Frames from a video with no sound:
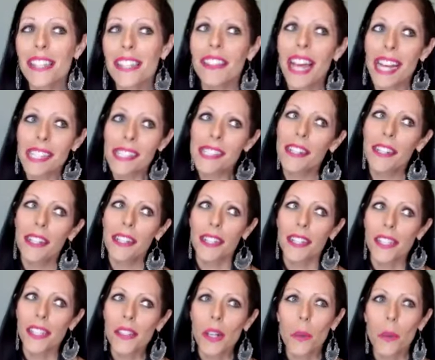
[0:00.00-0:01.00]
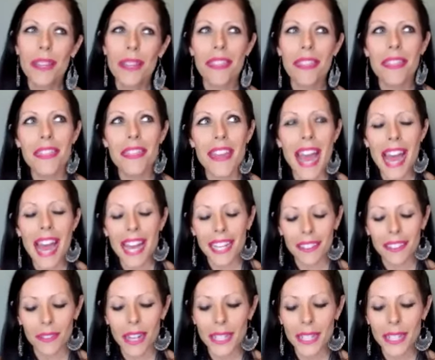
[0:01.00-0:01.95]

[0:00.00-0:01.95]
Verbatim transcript: less, you know, with that,